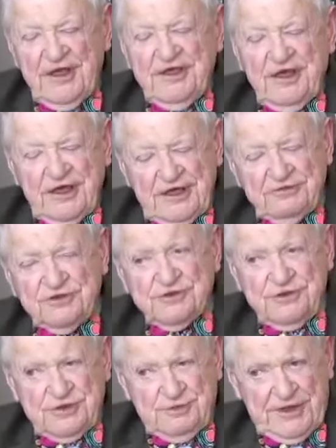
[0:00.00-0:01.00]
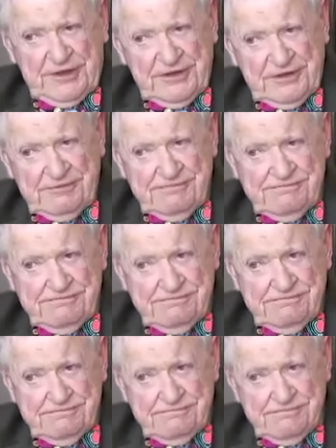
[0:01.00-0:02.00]
yeah, I was respected.
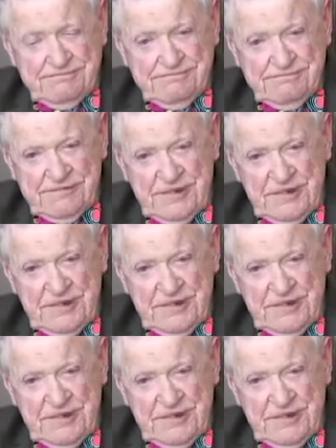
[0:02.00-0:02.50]
Mm -hmm.